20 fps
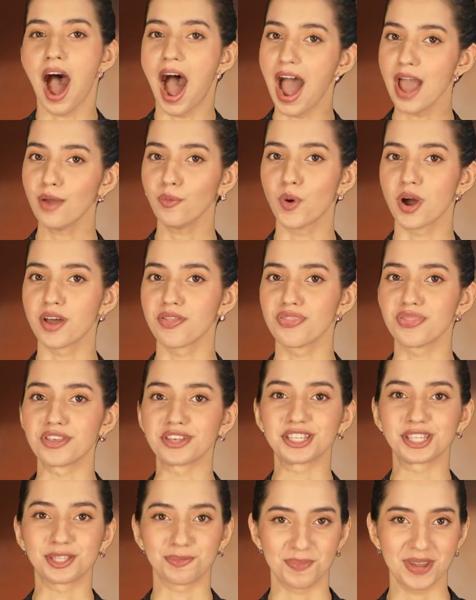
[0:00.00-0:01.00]
I won the
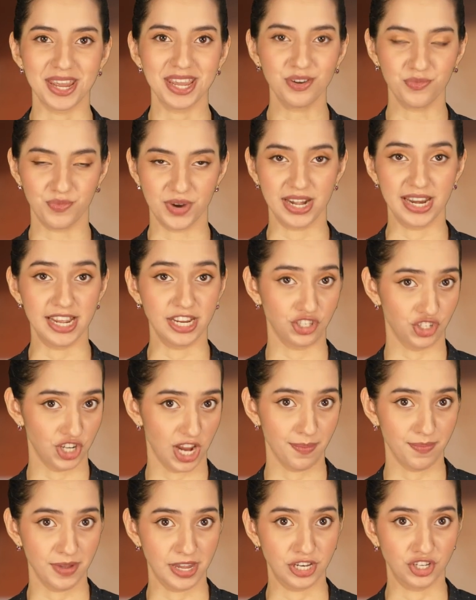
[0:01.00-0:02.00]
speed reading
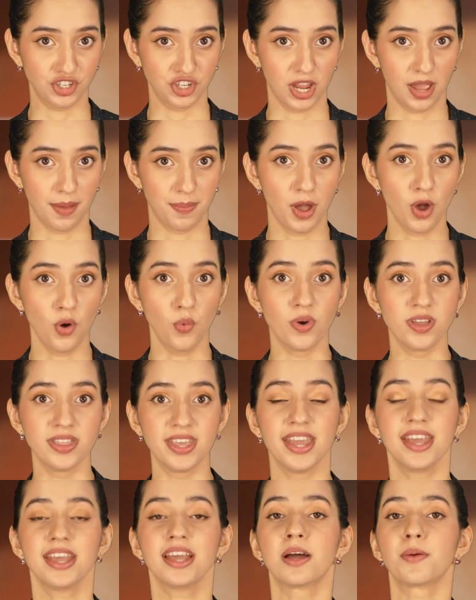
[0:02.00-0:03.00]
championship with
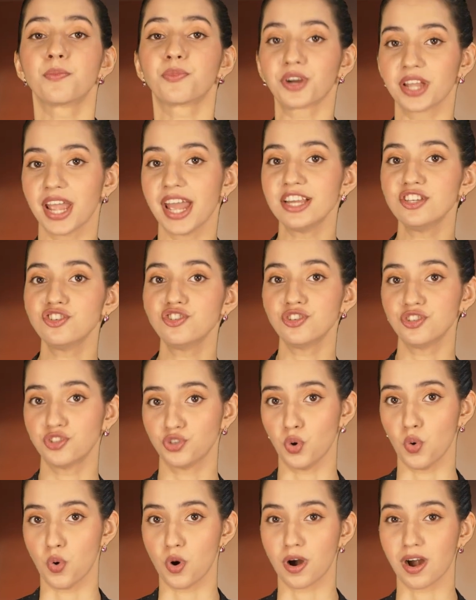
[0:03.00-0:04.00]
a comprehension
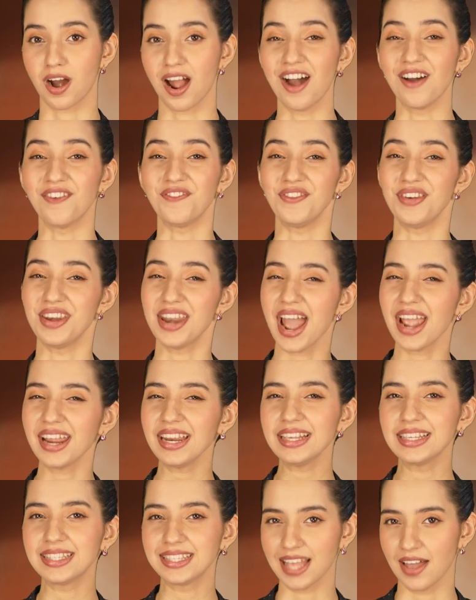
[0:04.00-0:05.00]
score of
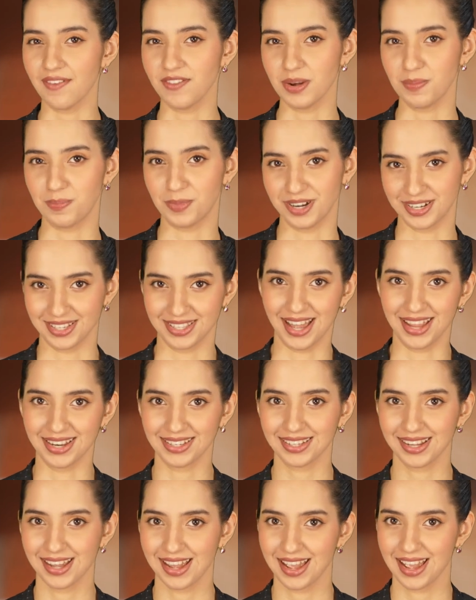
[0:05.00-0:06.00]
97%.